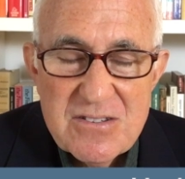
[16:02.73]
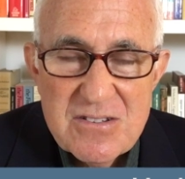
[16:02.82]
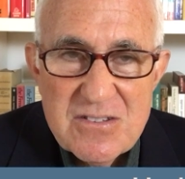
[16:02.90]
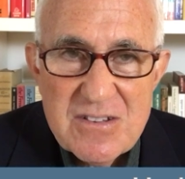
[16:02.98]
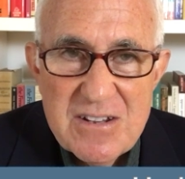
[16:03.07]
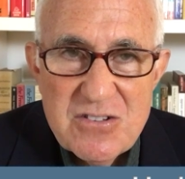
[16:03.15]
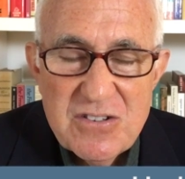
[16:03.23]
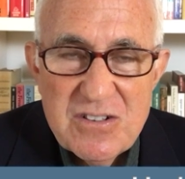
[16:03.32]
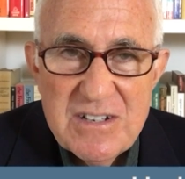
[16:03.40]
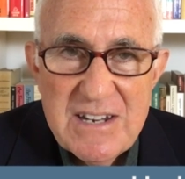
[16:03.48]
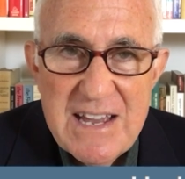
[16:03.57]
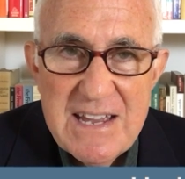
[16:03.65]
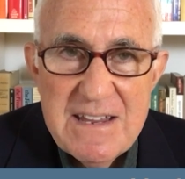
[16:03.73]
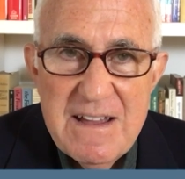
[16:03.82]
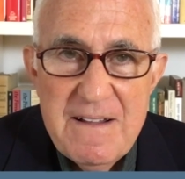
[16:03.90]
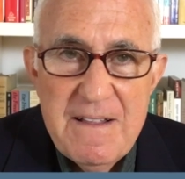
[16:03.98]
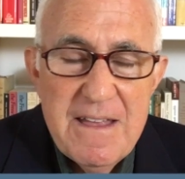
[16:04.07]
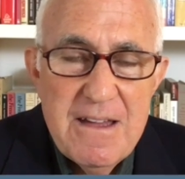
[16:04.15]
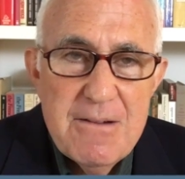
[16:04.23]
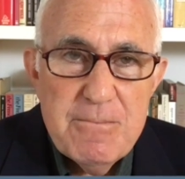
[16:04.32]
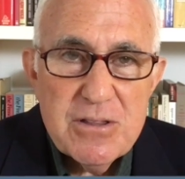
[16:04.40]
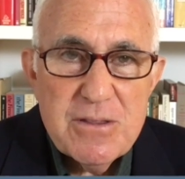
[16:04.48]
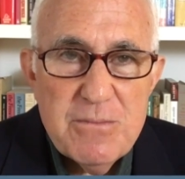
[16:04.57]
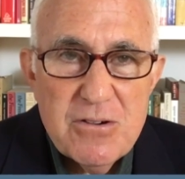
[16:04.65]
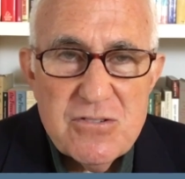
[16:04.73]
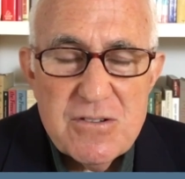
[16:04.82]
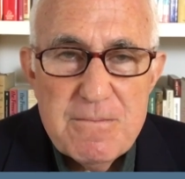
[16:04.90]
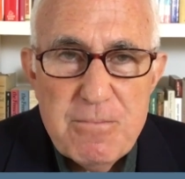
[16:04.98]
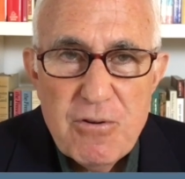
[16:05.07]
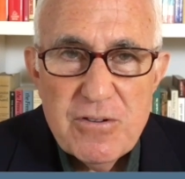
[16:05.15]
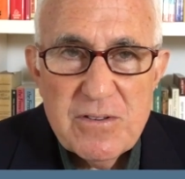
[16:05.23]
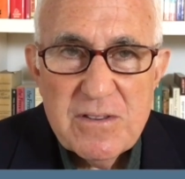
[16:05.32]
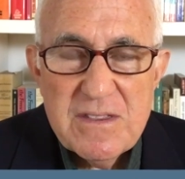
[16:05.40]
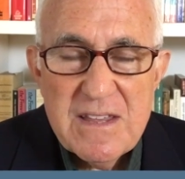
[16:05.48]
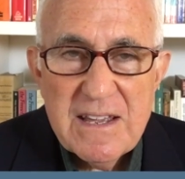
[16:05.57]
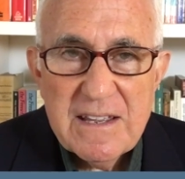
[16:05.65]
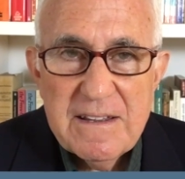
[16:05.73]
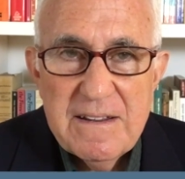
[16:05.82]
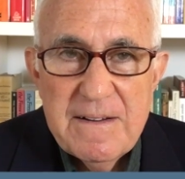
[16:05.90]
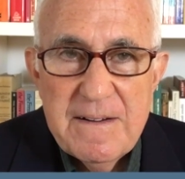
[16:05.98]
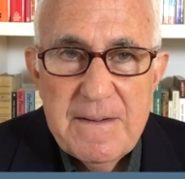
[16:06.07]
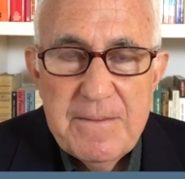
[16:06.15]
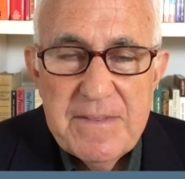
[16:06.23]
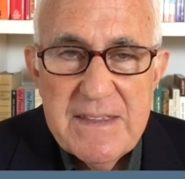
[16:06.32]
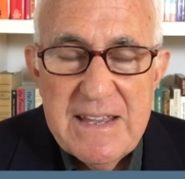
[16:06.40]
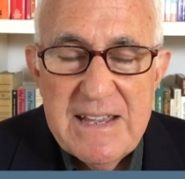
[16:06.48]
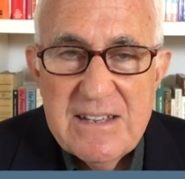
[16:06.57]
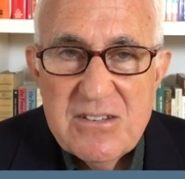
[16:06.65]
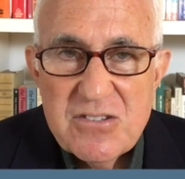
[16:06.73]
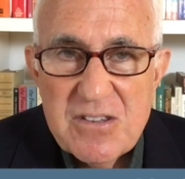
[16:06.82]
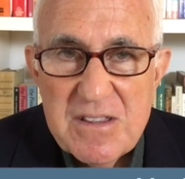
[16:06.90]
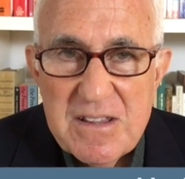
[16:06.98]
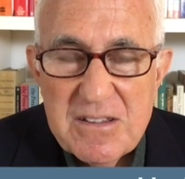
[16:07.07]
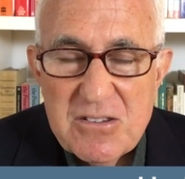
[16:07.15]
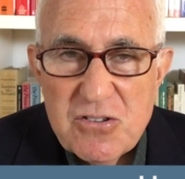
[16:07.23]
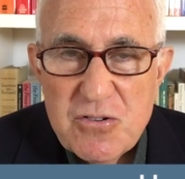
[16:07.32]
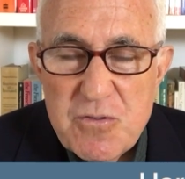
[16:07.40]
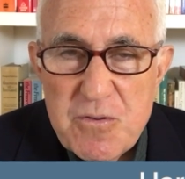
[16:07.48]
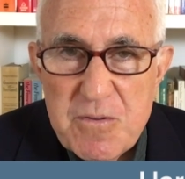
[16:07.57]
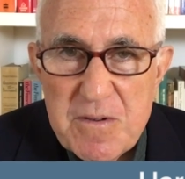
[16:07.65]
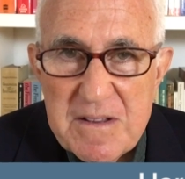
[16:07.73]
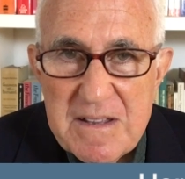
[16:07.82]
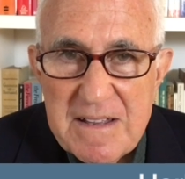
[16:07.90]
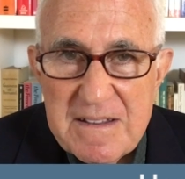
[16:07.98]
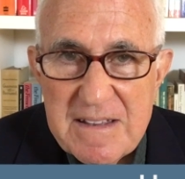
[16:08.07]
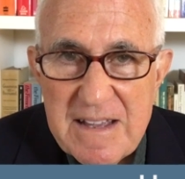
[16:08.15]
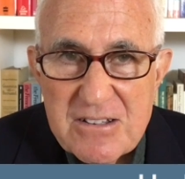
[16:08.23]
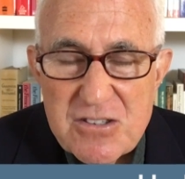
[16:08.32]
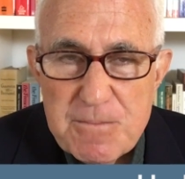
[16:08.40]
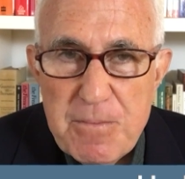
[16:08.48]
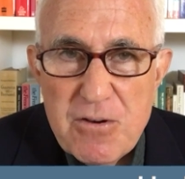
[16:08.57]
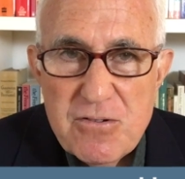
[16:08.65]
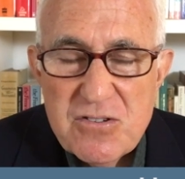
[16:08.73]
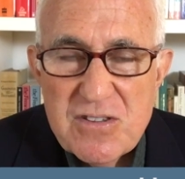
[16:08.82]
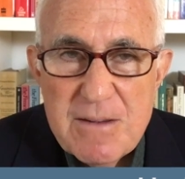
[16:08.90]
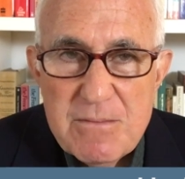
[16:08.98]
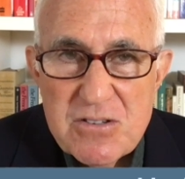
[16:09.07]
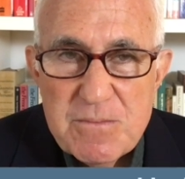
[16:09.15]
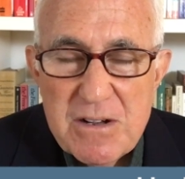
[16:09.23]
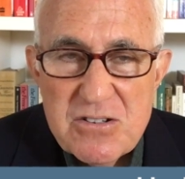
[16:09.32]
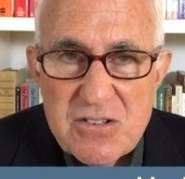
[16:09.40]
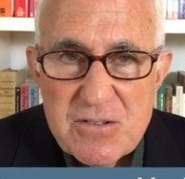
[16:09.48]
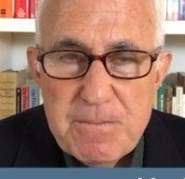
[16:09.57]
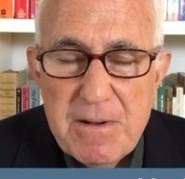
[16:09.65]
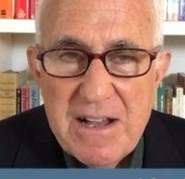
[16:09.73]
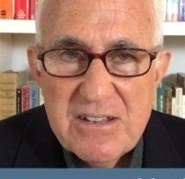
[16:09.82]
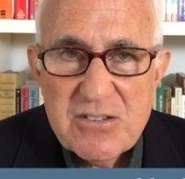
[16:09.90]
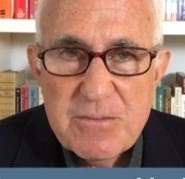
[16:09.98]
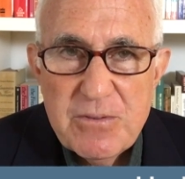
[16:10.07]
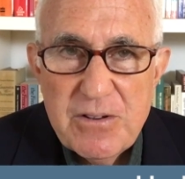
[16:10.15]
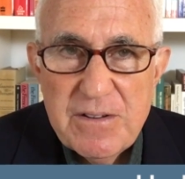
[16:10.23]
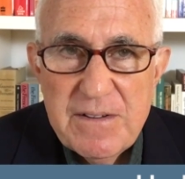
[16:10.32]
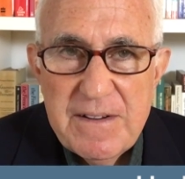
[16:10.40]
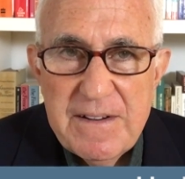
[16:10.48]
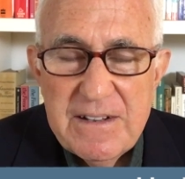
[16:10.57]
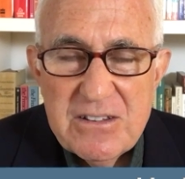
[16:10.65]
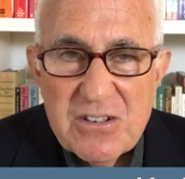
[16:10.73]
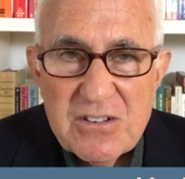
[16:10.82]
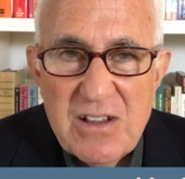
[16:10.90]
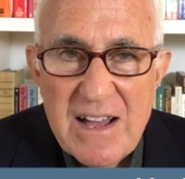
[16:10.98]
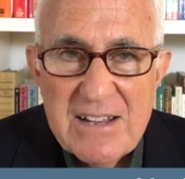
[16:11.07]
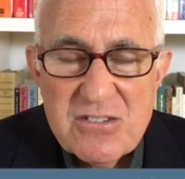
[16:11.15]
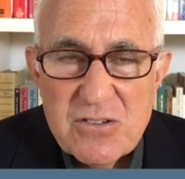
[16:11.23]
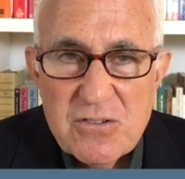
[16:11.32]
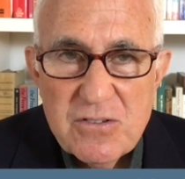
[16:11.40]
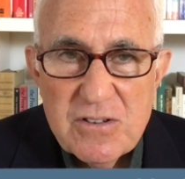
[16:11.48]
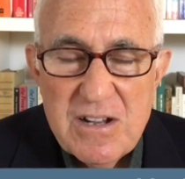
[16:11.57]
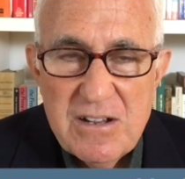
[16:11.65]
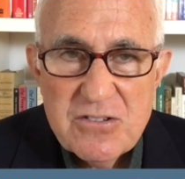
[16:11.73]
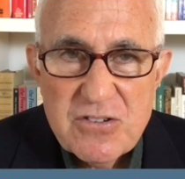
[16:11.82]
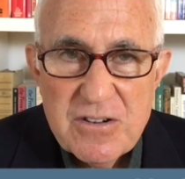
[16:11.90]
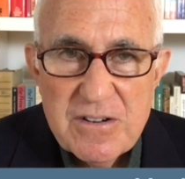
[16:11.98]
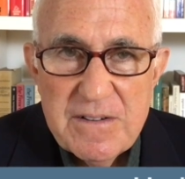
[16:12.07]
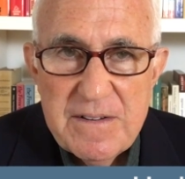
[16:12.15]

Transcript: discussion today. But the most important thing is to expose them as much as possible to classical culture,